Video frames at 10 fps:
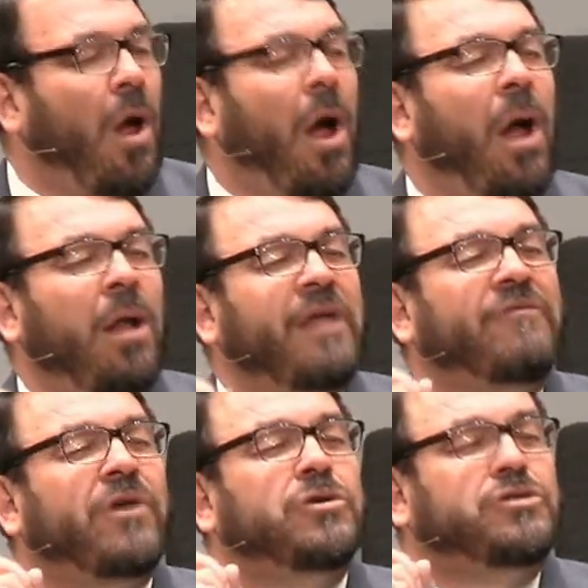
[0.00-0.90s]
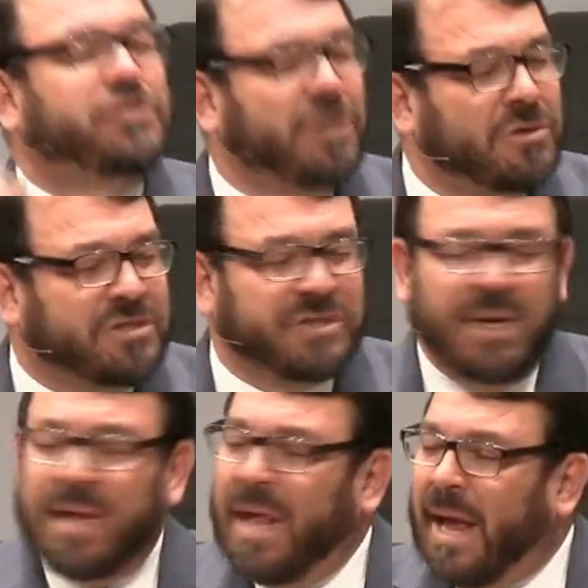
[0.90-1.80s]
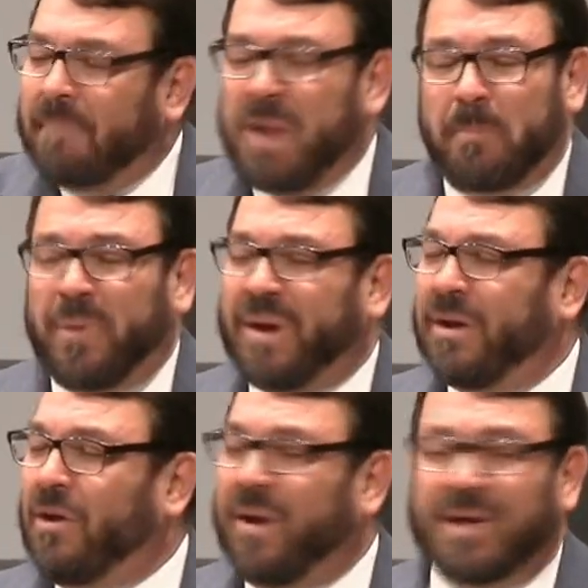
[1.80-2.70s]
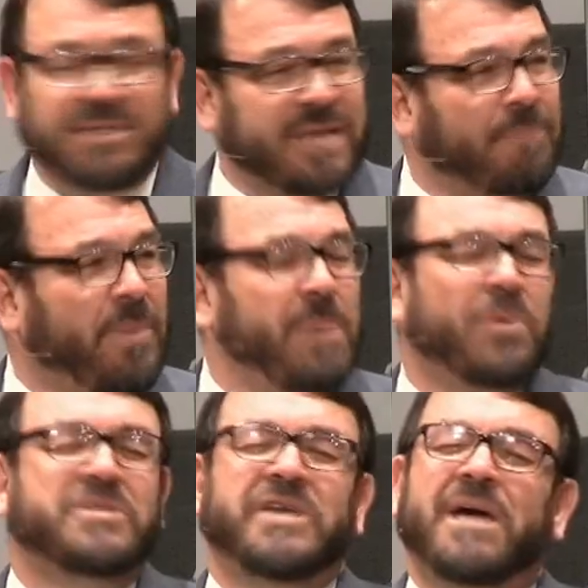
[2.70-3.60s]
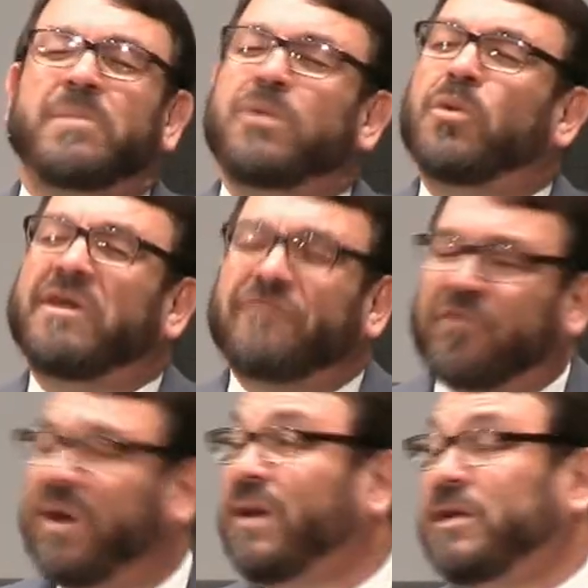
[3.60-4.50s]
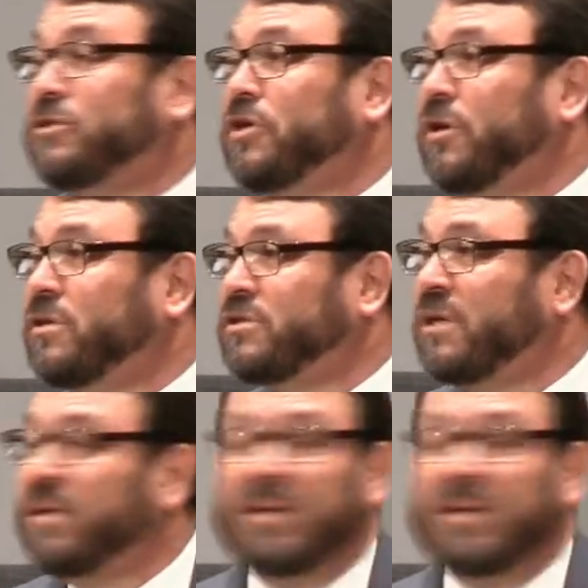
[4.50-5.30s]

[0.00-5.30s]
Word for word: All of our churches, I'm not picking on us. People tell me we're a friendly church.